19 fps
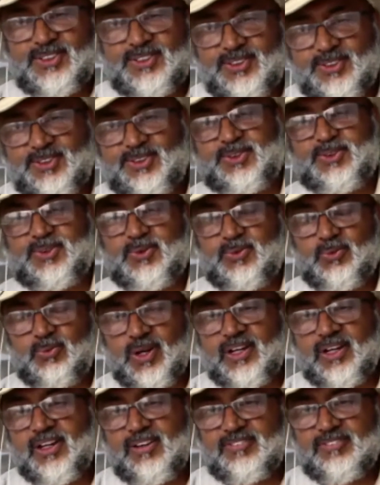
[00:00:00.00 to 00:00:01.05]
to
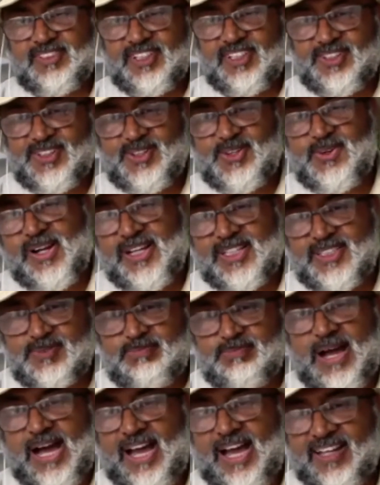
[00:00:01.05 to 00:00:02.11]
one of the U.S.
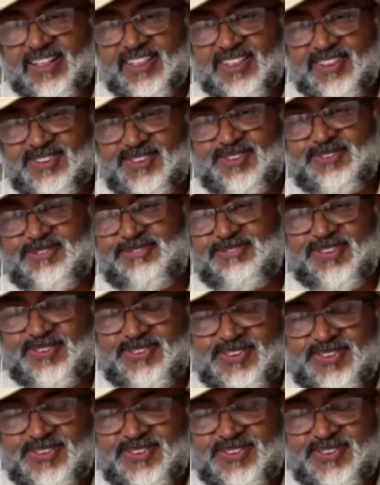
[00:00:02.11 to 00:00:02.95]
pilots who flew the